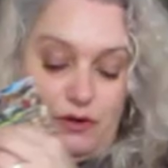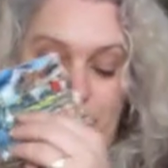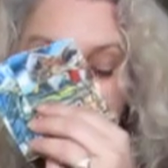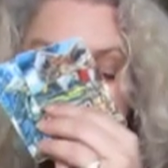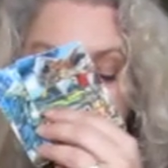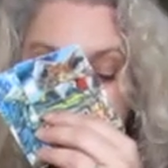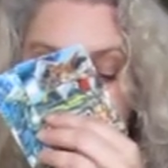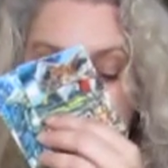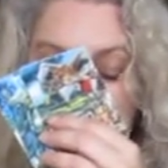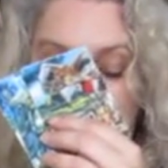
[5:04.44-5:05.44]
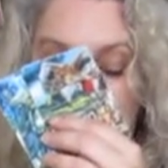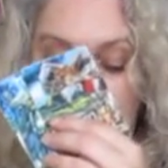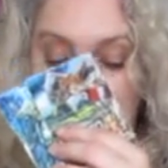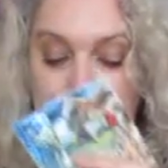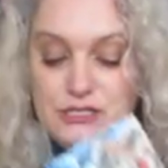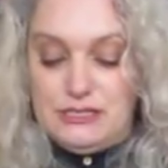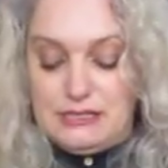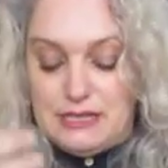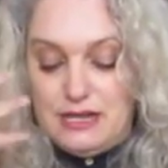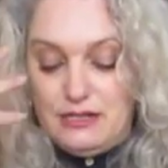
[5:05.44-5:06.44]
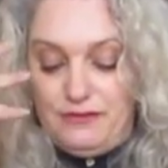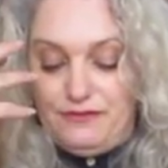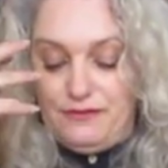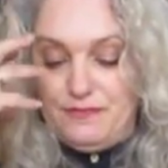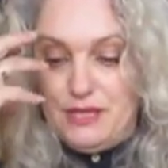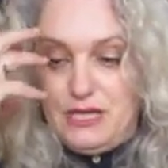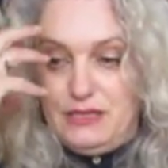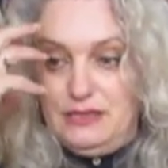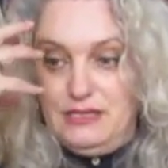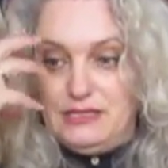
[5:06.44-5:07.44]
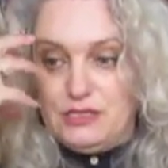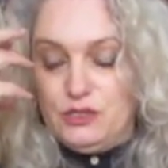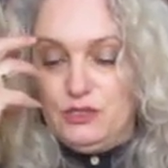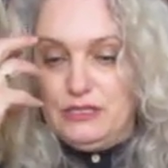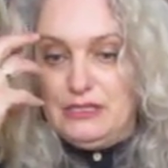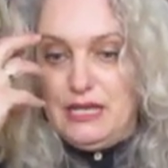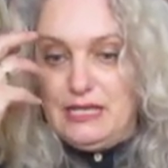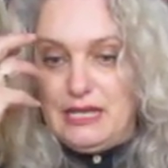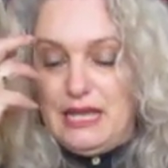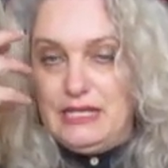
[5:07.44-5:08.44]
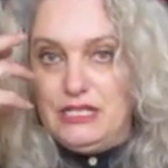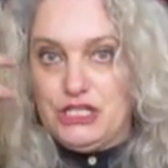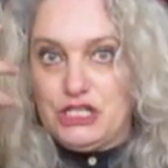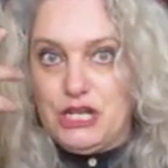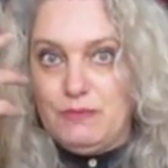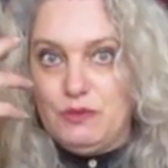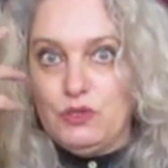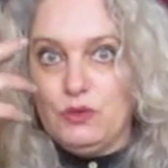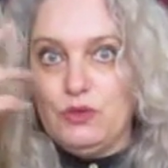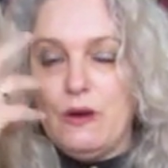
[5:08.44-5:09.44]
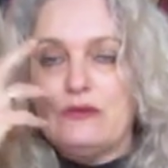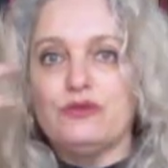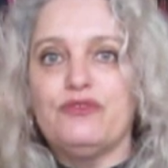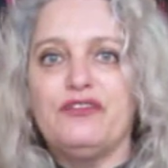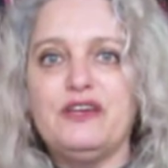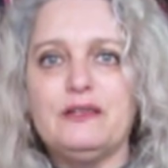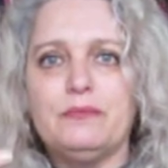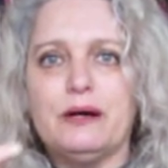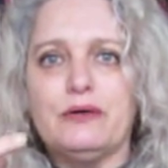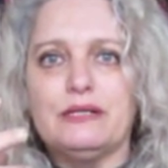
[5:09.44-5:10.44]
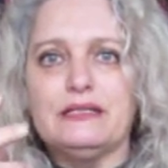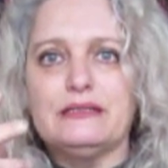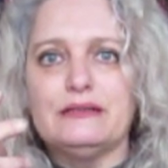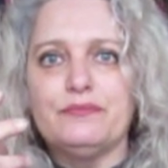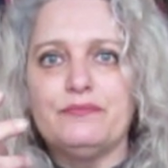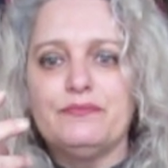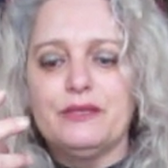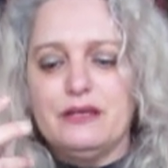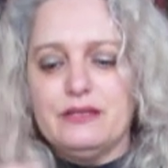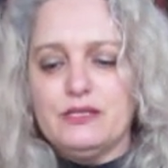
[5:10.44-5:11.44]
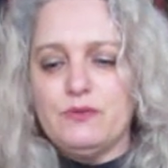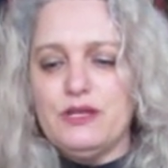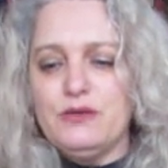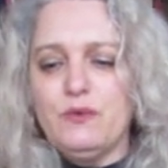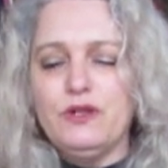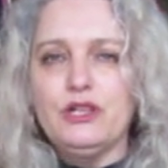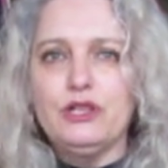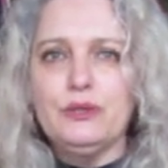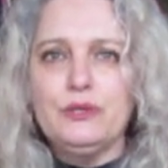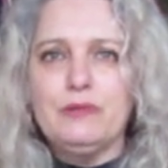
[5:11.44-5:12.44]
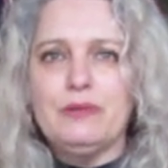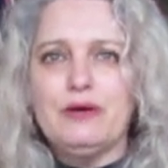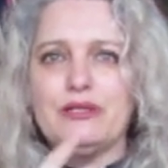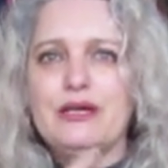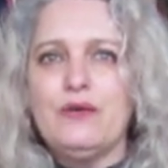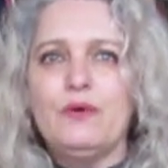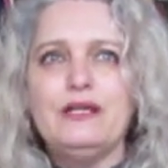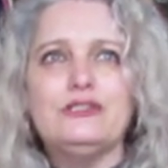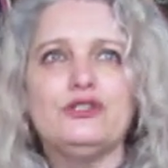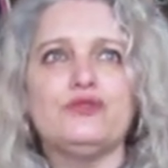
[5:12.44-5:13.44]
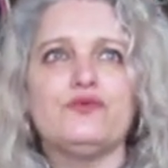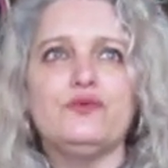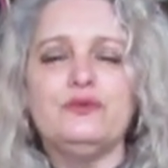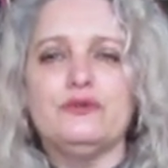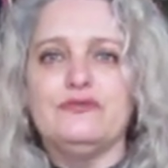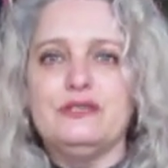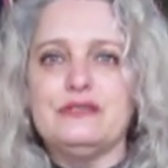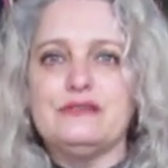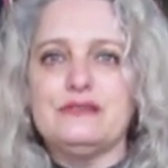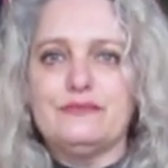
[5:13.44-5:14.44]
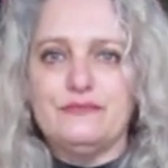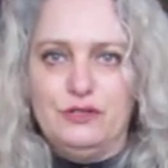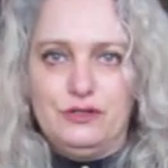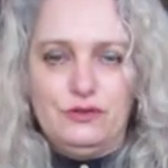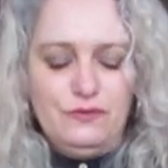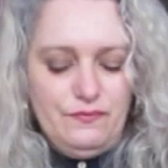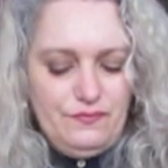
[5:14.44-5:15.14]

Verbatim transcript: a bit destabilized because it's kind of this could take any shape. You don't know how to feel about it. That's why you want to learn about it. What is the truth of this, you know?